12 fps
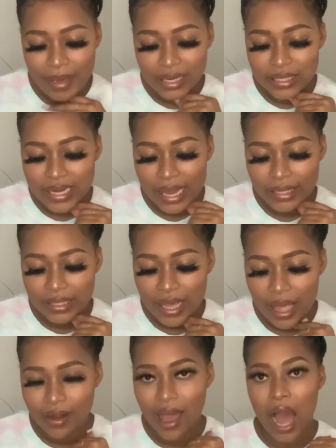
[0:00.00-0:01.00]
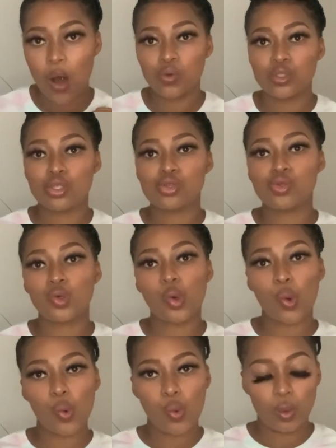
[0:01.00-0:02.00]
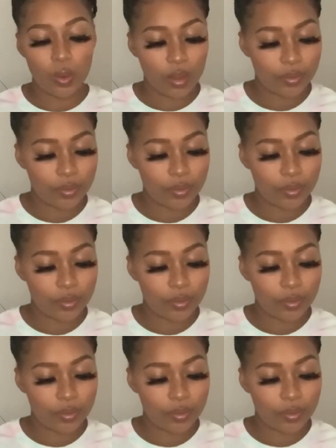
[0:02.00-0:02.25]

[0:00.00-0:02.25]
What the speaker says: mentally, and how's school?